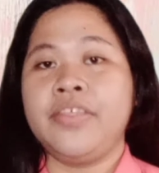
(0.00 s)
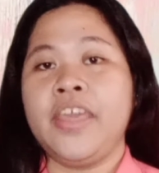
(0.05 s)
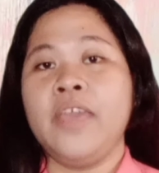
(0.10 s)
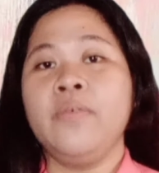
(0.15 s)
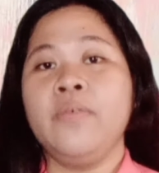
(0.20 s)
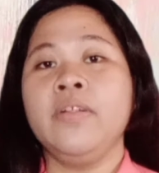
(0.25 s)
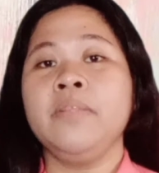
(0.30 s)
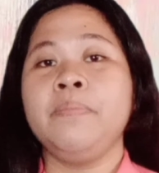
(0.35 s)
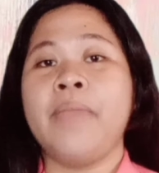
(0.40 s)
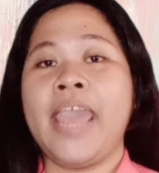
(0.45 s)

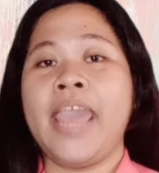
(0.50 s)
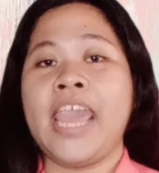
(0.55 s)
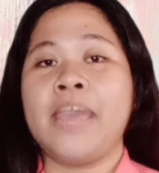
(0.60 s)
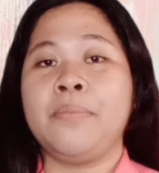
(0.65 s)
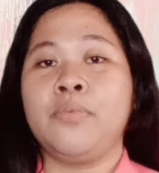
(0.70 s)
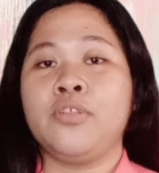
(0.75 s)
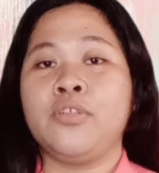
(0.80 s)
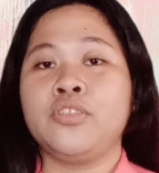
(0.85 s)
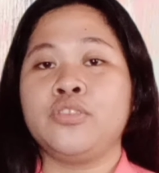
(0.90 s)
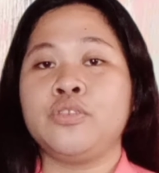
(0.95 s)
They will be
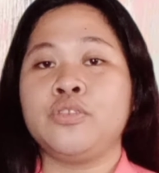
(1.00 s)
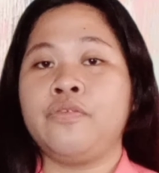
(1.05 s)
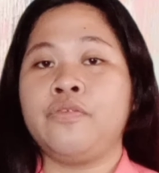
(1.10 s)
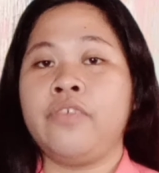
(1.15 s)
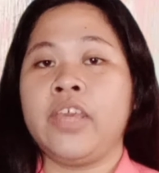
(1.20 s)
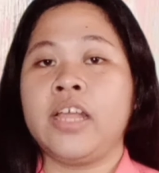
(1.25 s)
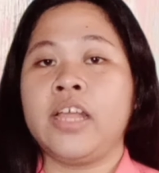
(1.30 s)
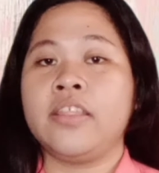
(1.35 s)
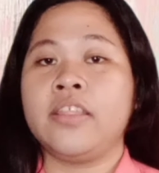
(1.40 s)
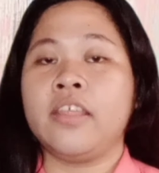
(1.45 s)
able to
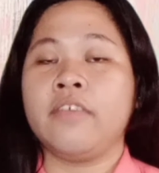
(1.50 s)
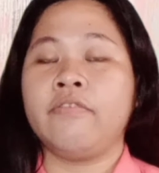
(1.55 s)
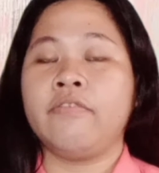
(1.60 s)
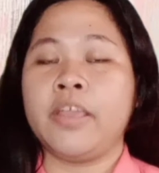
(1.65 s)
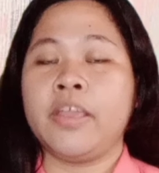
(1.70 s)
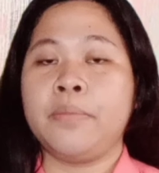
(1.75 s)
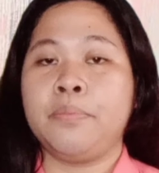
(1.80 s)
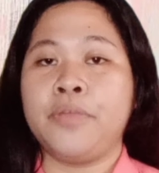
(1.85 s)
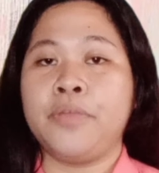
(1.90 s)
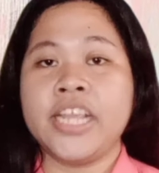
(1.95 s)
feel the
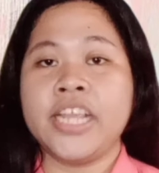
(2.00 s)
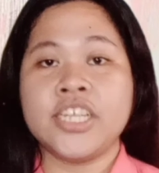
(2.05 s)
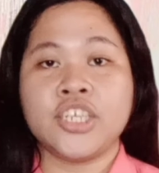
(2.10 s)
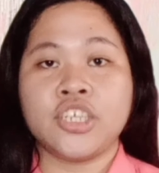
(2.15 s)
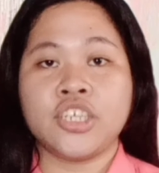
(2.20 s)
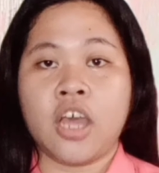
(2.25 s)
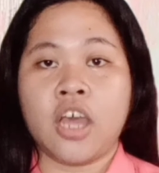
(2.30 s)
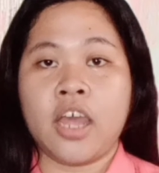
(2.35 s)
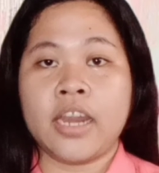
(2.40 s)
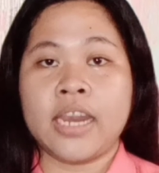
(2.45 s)

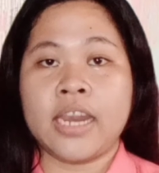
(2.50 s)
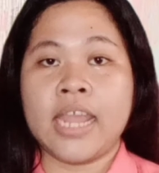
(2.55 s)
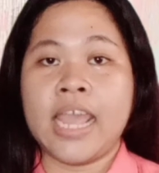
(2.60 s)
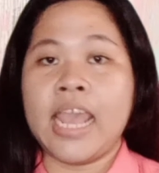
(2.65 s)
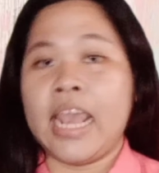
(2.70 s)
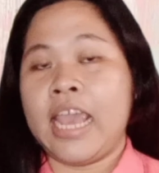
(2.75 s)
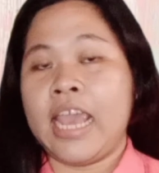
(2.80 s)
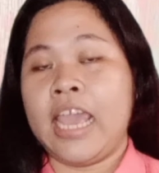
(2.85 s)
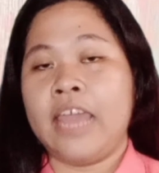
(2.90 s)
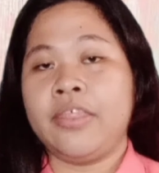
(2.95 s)
vibration
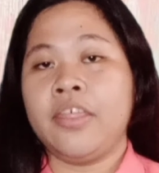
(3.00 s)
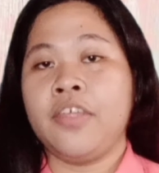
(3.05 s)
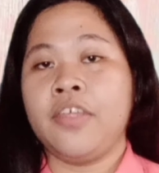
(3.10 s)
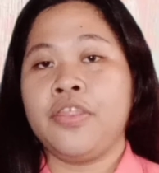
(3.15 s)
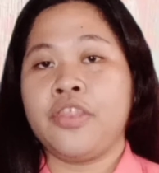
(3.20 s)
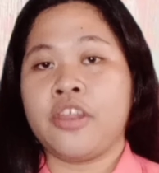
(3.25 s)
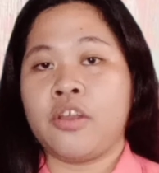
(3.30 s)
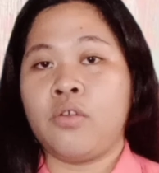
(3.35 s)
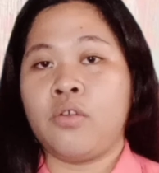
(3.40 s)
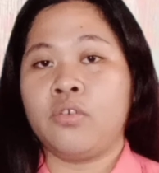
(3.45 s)
in the
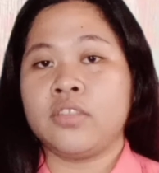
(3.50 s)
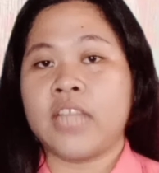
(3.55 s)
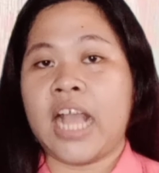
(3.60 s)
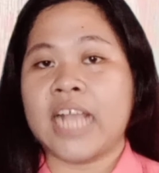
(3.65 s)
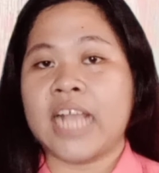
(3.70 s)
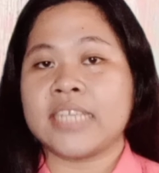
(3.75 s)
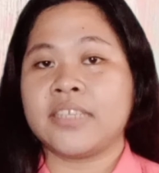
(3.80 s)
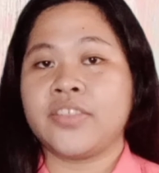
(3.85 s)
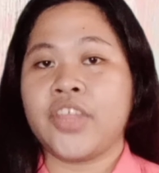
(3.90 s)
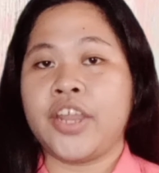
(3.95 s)
throat
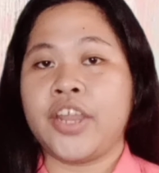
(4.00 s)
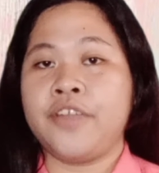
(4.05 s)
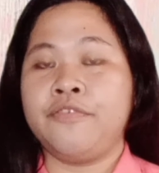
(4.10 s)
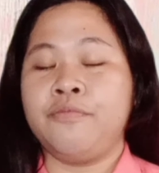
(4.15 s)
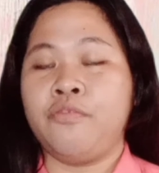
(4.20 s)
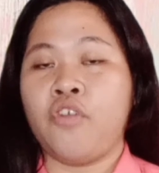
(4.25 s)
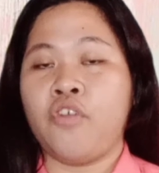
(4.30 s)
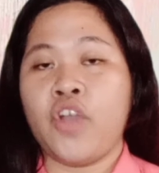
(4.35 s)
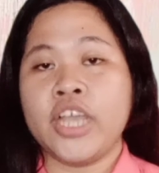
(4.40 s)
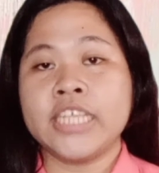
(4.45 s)
as their
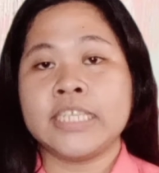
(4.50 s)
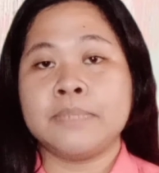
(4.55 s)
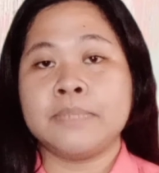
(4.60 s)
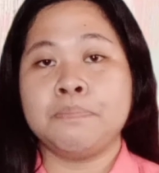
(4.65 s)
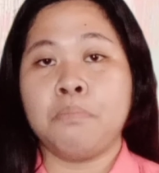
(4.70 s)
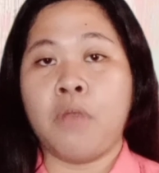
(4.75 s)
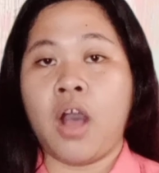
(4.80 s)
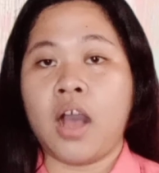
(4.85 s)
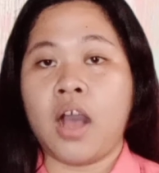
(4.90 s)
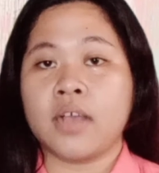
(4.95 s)
voice
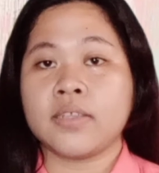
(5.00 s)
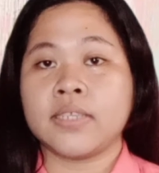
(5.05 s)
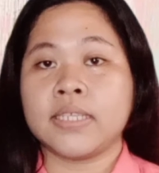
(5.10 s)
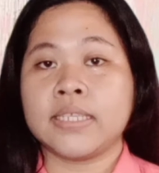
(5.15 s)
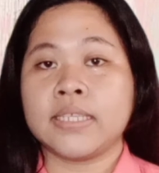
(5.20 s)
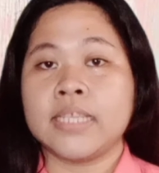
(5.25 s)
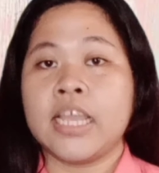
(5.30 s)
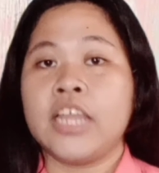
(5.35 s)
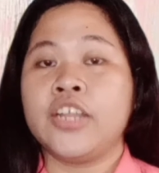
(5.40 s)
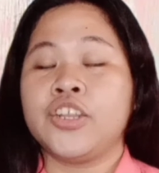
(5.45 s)

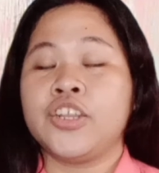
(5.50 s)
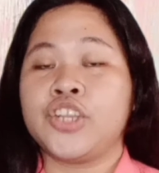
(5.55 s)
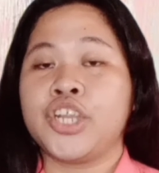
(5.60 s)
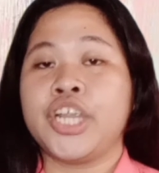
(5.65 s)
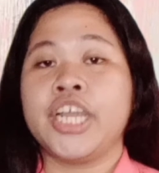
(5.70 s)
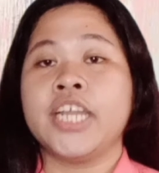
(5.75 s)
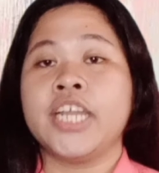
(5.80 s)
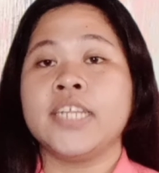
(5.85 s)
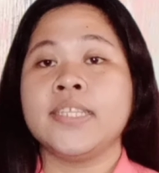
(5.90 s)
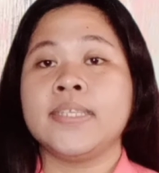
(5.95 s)
box
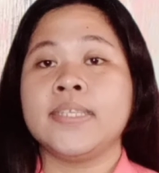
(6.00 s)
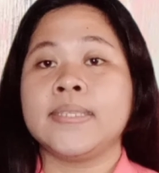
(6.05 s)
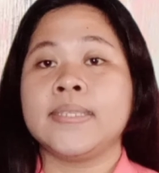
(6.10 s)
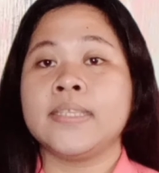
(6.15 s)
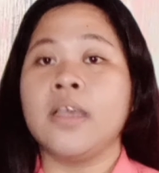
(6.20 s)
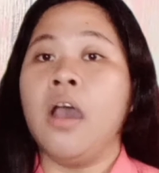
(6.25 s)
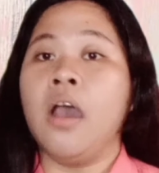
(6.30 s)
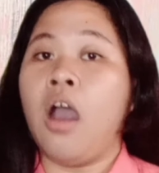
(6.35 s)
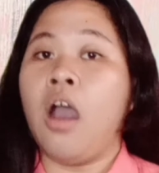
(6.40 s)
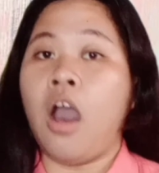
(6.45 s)

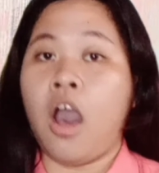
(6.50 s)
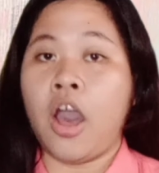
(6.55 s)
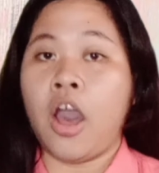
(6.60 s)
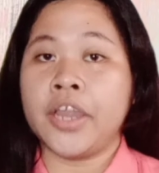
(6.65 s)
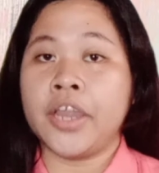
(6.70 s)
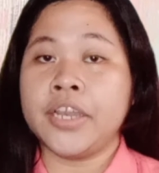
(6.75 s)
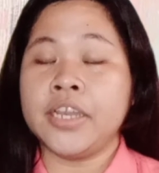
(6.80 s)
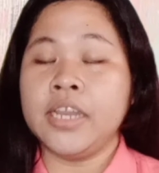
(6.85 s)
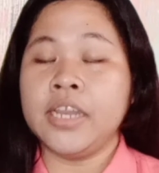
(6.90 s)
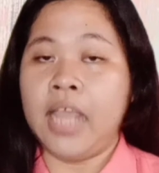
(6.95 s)
turns
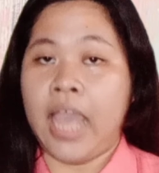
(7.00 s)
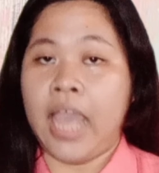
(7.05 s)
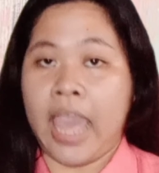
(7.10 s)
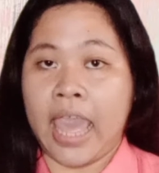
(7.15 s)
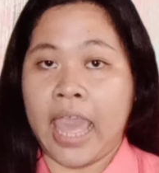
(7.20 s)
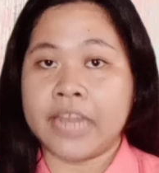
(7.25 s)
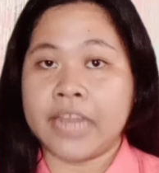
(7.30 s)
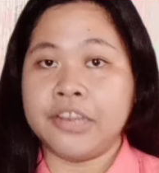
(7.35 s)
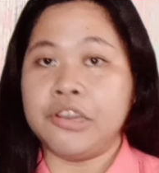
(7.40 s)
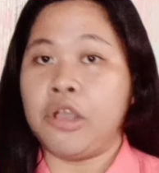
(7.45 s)
on
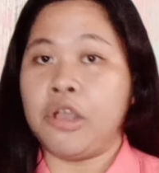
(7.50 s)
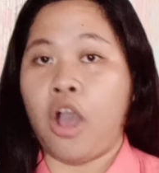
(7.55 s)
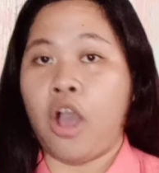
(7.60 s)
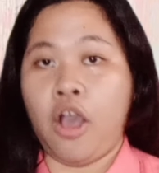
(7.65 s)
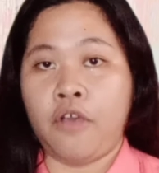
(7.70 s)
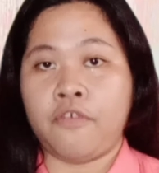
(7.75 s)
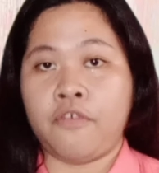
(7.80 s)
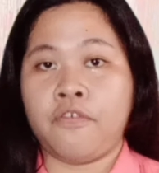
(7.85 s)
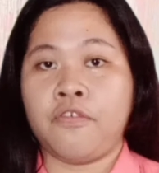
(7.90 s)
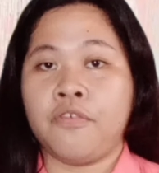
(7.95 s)
and
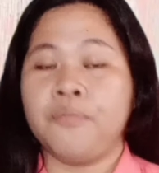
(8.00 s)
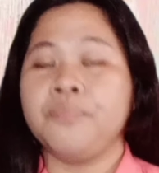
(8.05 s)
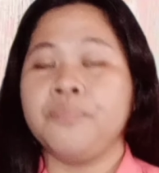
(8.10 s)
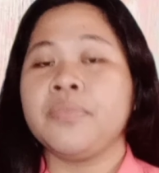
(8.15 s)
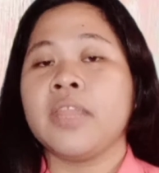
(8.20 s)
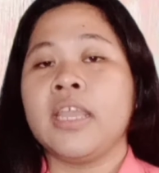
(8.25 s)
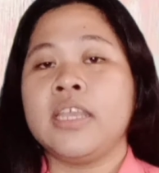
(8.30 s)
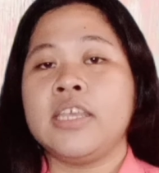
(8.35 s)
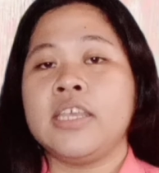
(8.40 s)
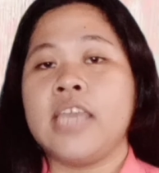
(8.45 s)
off,
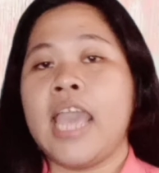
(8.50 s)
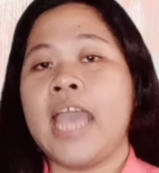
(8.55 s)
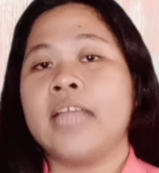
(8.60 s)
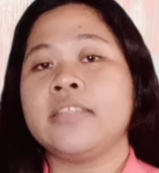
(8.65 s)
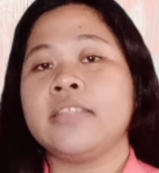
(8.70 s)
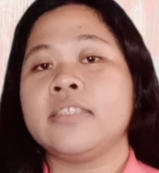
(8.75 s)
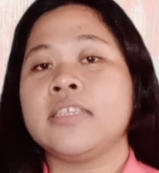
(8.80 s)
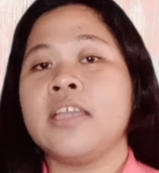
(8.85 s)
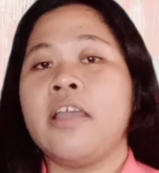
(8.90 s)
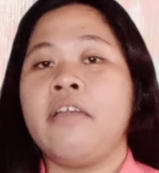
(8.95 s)

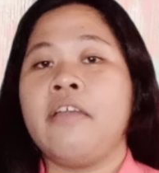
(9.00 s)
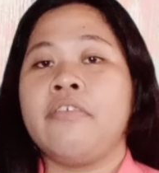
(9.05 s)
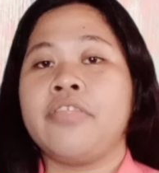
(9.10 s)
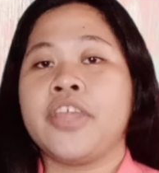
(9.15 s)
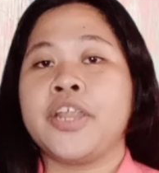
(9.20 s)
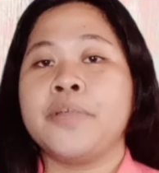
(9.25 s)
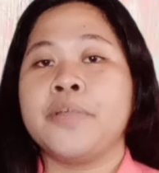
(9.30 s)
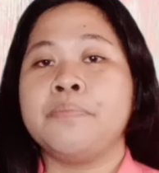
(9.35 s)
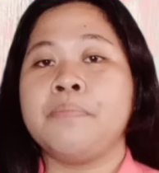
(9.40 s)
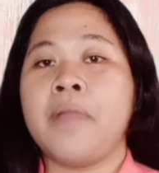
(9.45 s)
yet
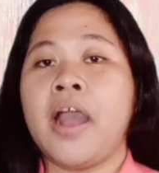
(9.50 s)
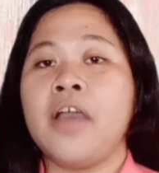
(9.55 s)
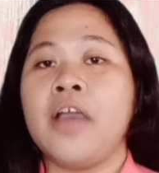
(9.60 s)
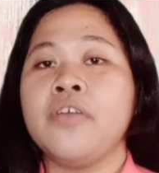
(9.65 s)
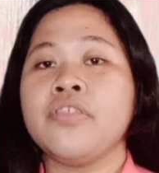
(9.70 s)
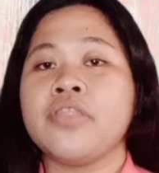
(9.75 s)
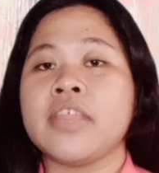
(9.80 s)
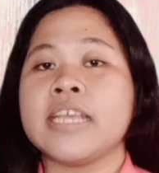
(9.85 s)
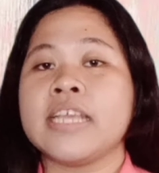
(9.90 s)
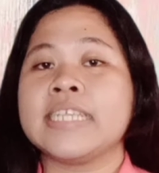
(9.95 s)
their
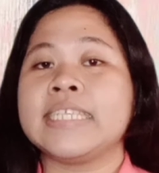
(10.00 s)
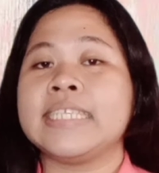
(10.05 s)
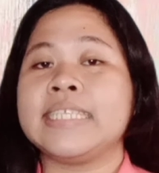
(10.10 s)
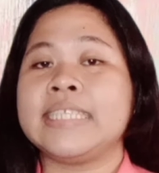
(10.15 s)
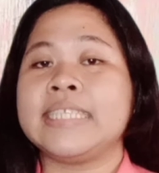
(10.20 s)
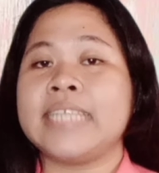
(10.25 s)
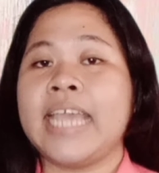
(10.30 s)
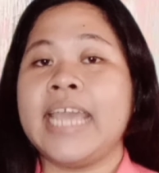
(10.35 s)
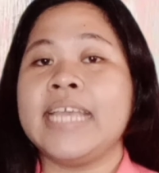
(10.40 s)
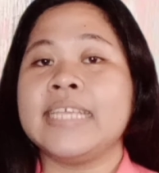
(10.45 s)
mouth
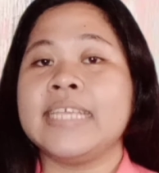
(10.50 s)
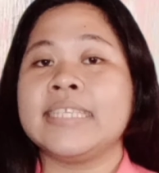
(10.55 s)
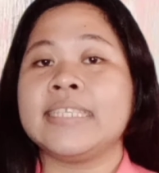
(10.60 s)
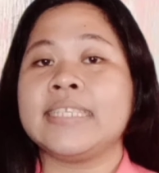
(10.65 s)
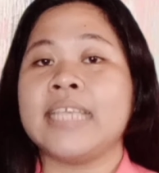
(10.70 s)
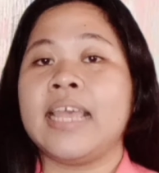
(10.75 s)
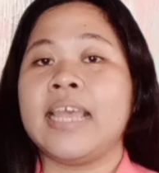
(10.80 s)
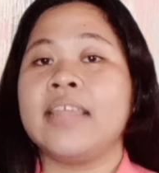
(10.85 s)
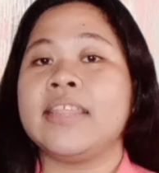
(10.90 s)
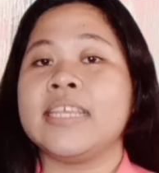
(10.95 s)

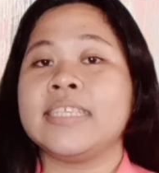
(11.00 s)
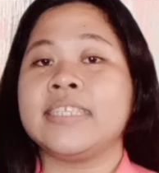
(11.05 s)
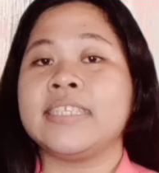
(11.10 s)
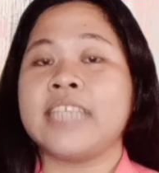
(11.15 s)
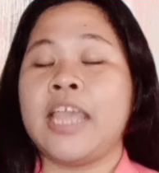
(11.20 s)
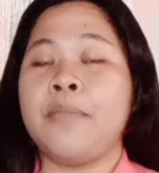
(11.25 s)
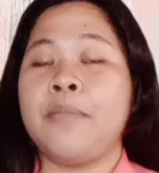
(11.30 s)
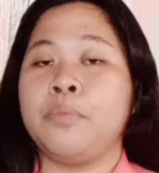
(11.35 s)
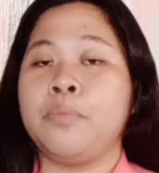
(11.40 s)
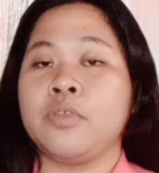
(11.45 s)
stays in the
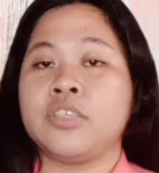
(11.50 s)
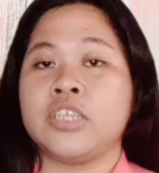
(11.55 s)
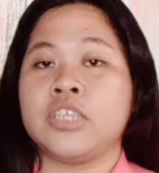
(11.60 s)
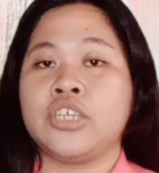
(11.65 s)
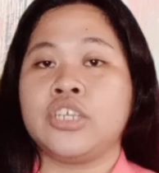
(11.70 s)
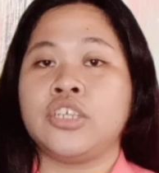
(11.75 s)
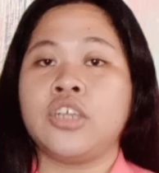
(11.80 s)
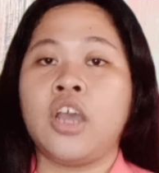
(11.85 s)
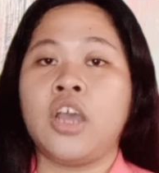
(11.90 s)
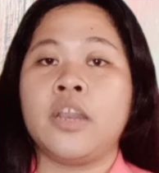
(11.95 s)
same
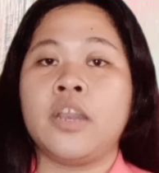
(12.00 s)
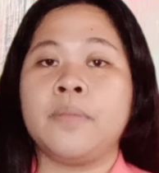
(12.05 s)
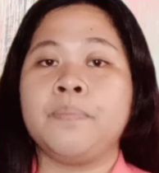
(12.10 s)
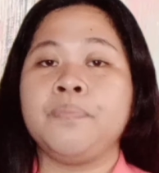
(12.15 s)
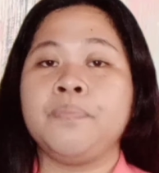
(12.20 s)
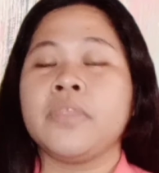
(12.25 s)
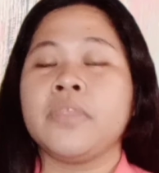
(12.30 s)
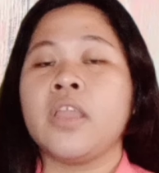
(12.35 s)
position.